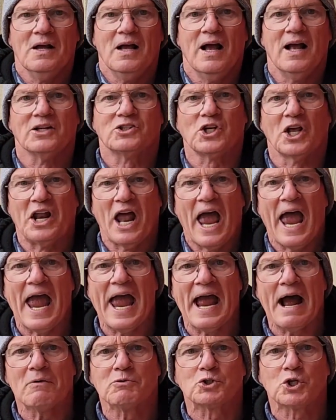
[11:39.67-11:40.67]
and said,
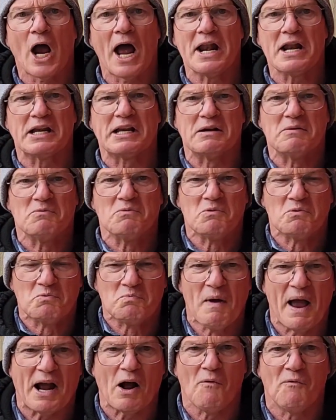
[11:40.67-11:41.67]
hey, I'm trying to
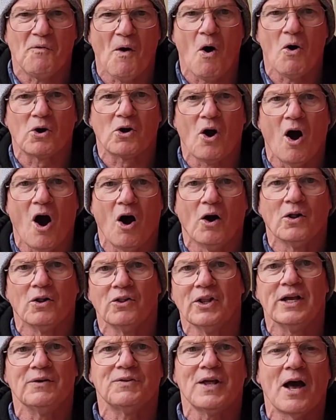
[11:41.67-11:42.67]
make a phone call,
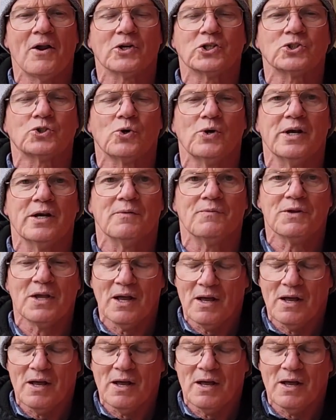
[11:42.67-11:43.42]
leave down the street.